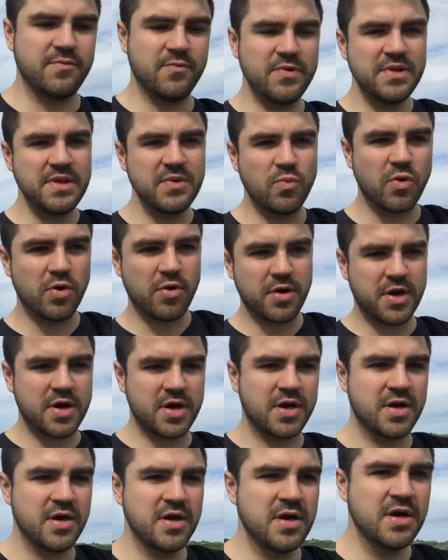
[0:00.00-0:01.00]
Really work
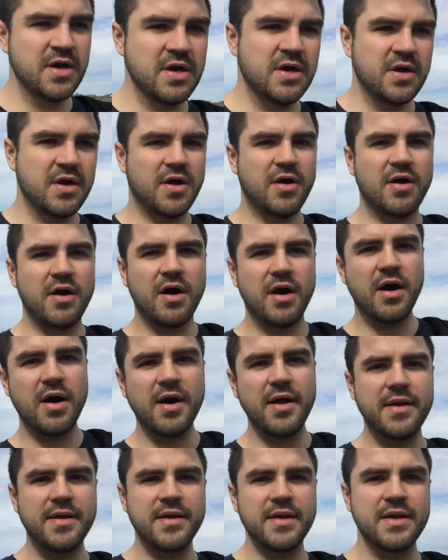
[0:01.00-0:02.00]

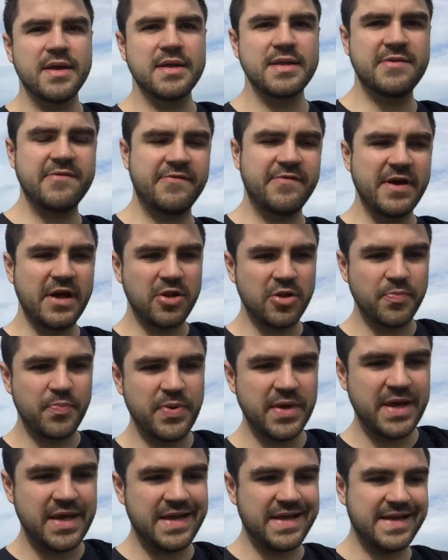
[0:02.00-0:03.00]
on
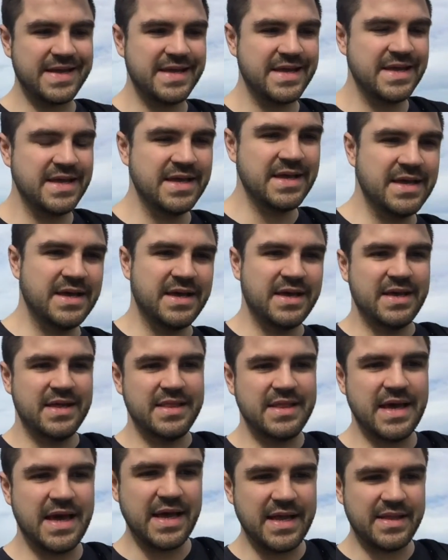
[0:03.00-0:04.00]
developing
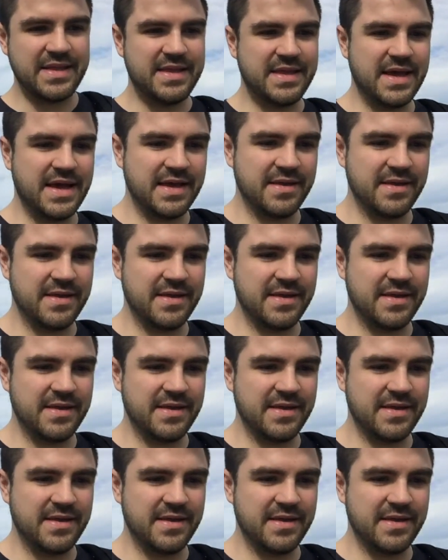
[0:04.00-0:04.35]
that